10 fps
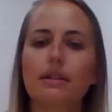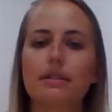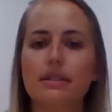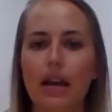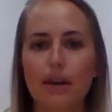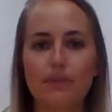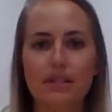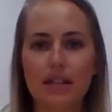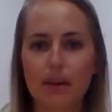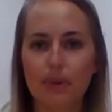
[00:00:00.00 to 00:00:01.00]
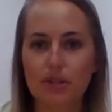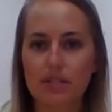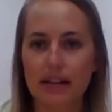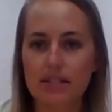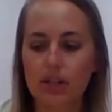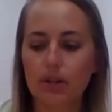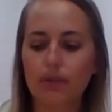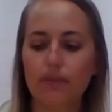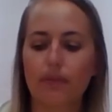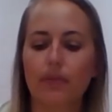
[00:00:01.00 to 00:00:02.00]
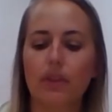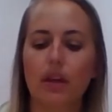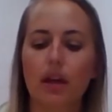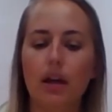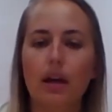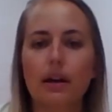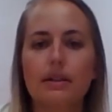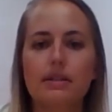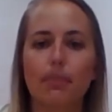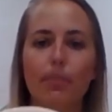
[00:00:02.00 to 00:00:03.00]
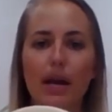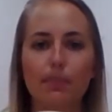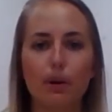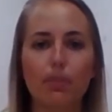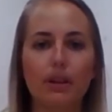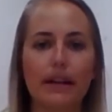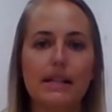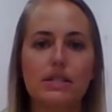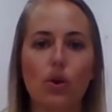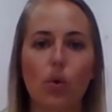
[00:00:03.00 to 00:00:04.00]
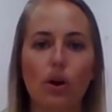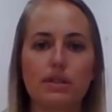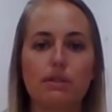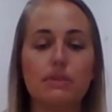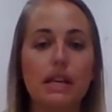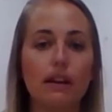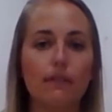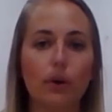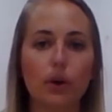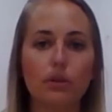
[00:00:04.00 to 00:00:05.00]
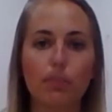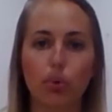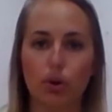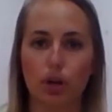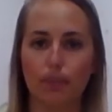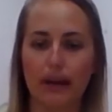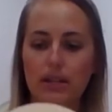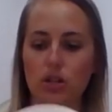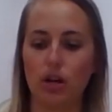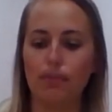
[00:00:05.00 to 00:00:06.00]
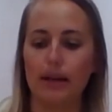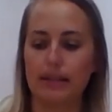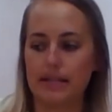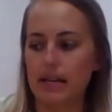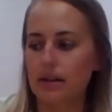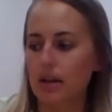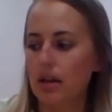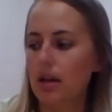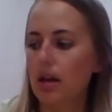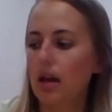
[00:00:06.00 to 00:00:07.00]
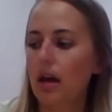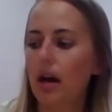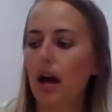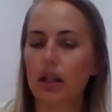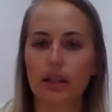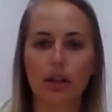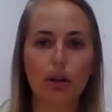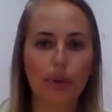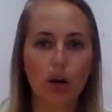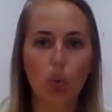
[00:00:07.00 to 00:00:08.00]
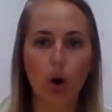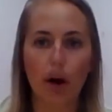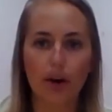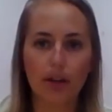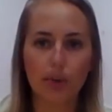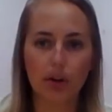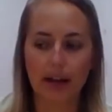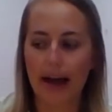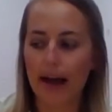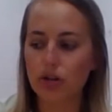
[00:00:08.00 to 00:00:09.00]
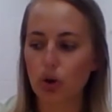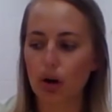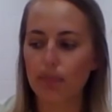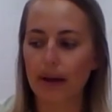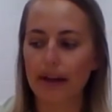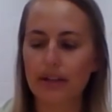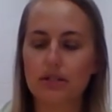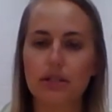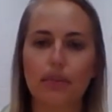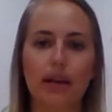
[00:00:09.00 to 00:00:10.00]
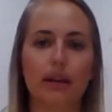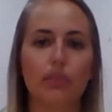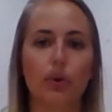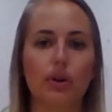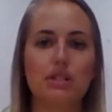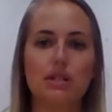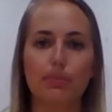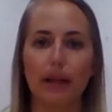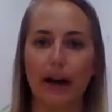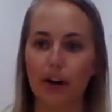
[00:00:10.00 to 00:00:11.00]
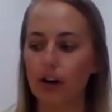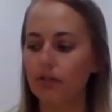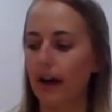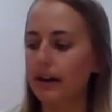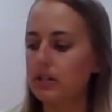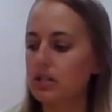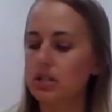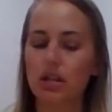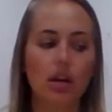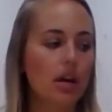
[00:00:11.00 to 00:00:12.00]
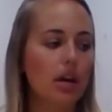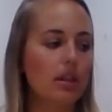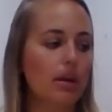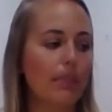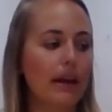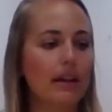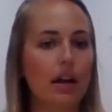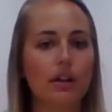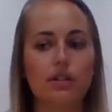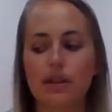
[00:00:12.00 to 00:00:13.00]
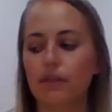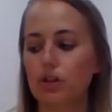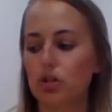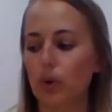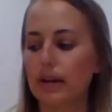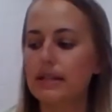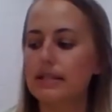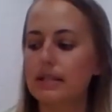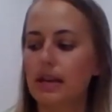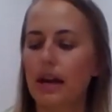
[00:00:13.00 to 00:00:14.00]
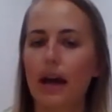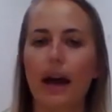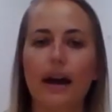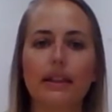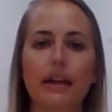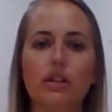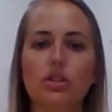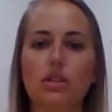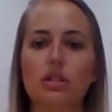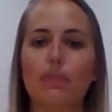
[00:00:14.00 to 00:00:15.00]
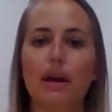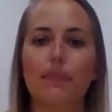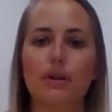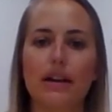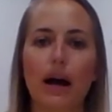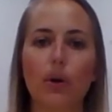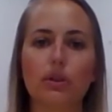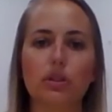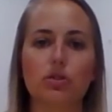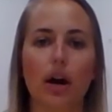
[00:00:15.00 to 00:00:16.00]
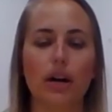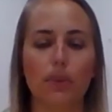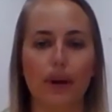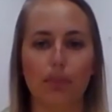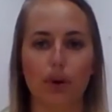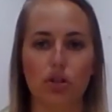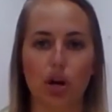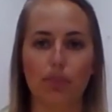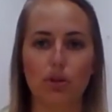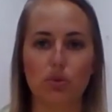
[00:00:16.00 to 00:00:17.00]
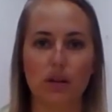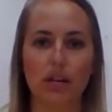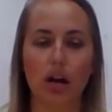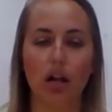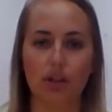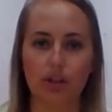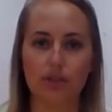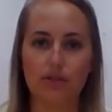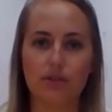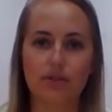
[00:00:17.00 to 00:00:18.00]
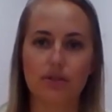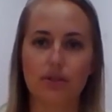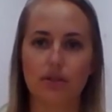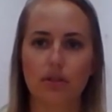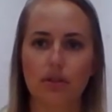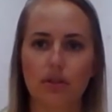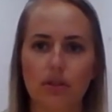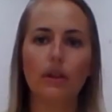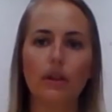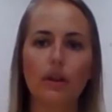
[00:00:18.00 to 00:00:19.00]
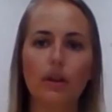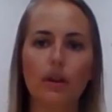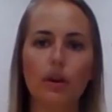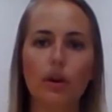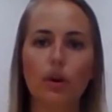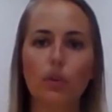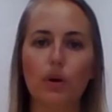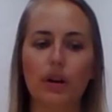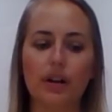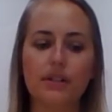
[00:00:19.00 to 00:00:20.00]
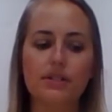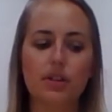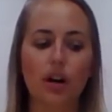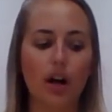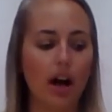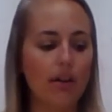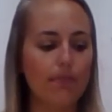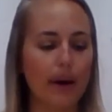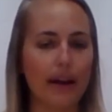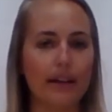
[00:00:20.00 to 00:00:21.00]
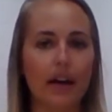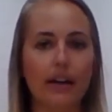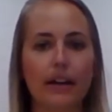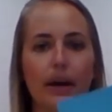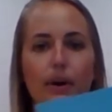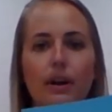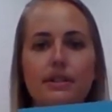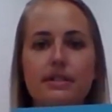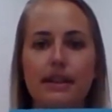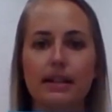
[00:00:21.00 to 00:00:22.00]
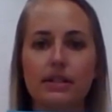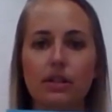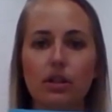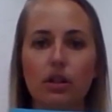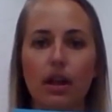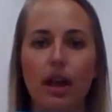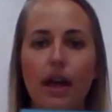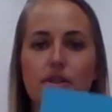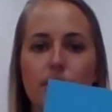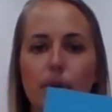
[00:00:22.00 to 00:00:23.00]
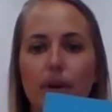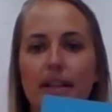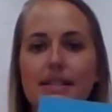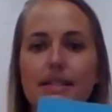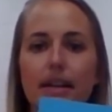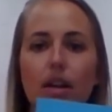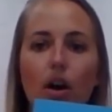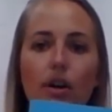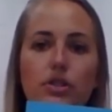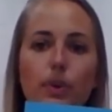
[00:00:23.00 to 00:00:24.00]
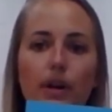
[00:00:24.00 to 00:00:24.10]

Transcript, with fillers: tape to tape your stencil, some paper plates or some tin foil to pour your paint on and mix it, a little bit of water that we're going to add to our paint to make it more splatter effect, the paint colors of your choice, and then just a paper towel to dry your paintbrush on between colors. We're going to start off by cutting out our stencil so that we can stick it onto our